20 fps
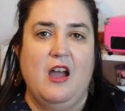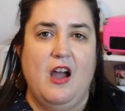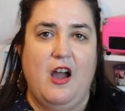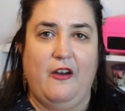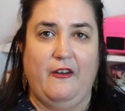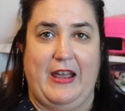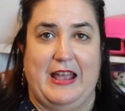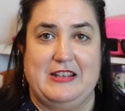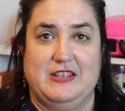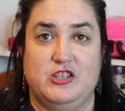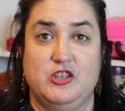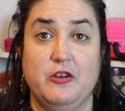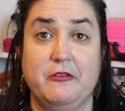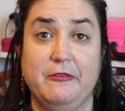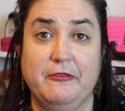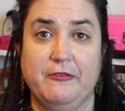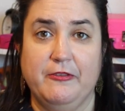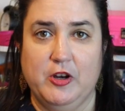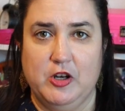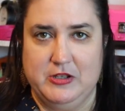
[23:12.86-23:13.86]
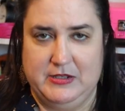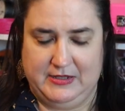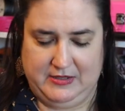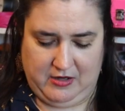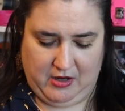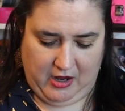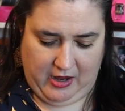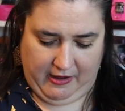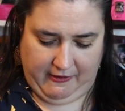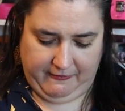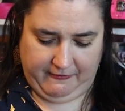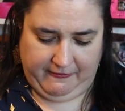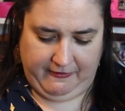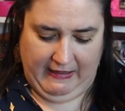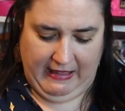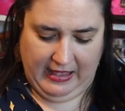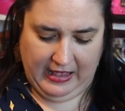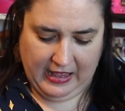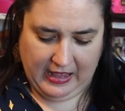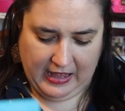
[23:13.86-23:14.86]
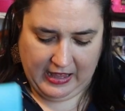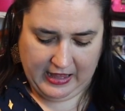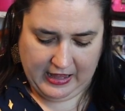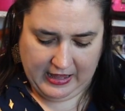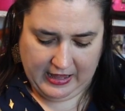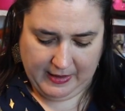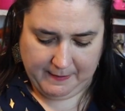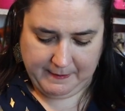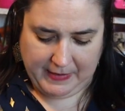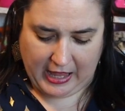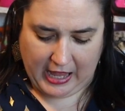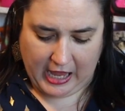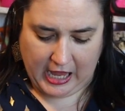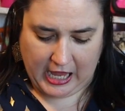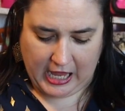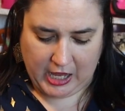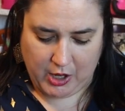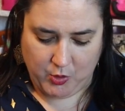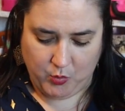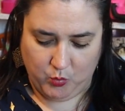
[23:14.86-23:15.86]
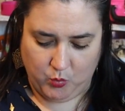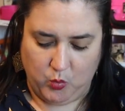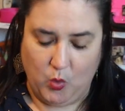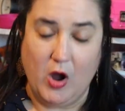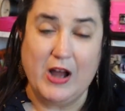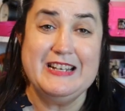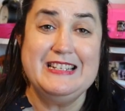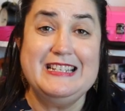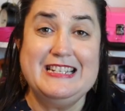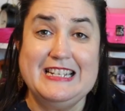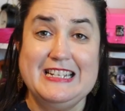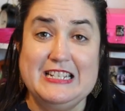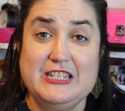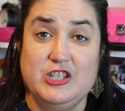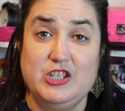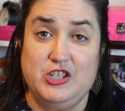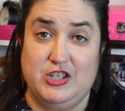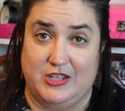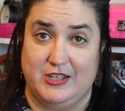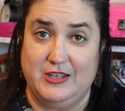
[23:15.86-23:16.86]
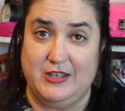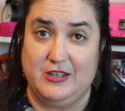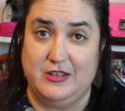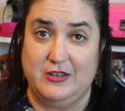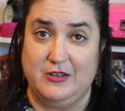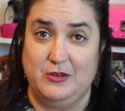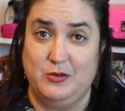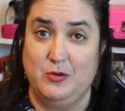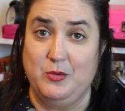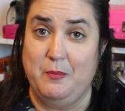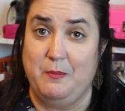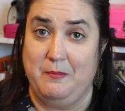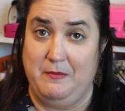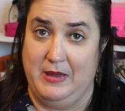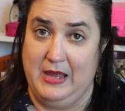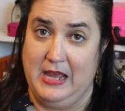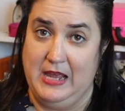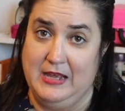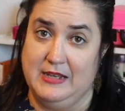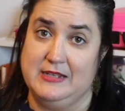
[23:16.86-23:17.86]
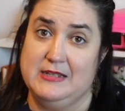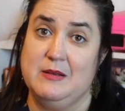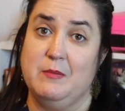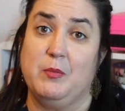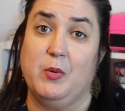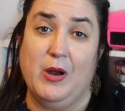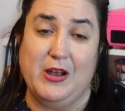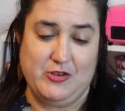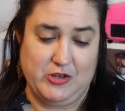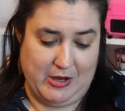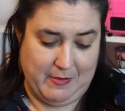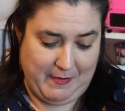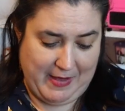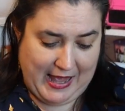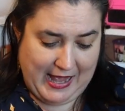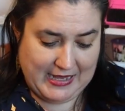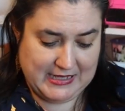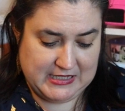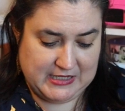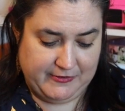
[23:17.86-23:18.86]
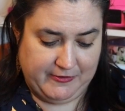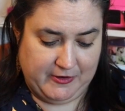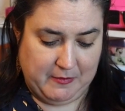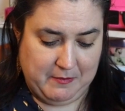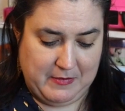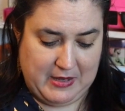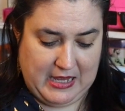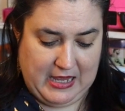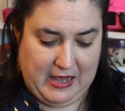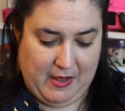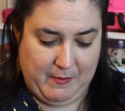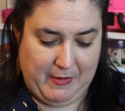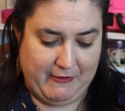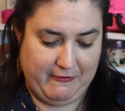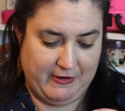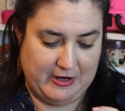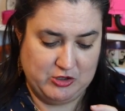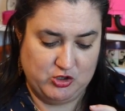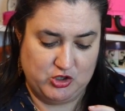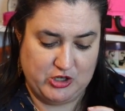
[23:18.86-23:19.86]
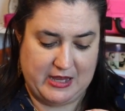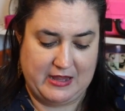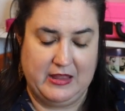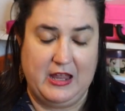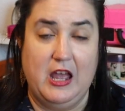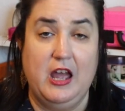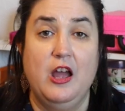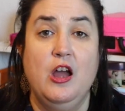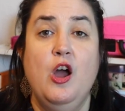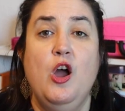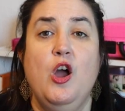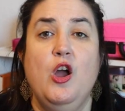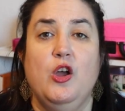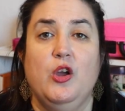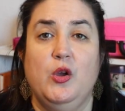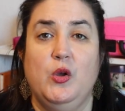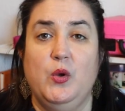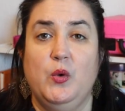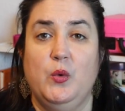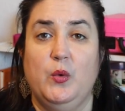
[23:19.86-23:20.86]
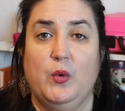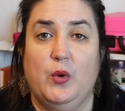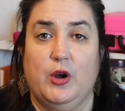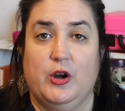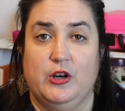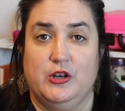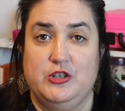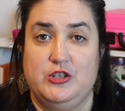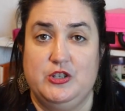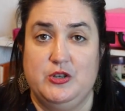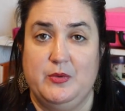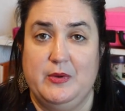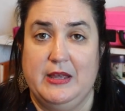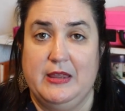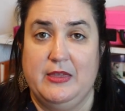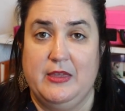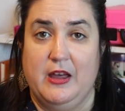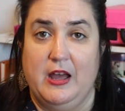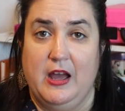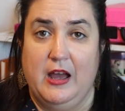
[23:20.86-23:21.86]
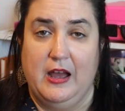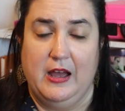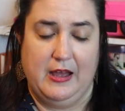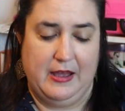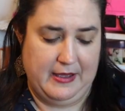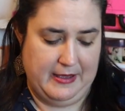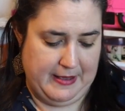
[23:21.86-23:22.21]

Alright, so first off, I wanted to make some project bags for me and my friend Shayla, who are doing the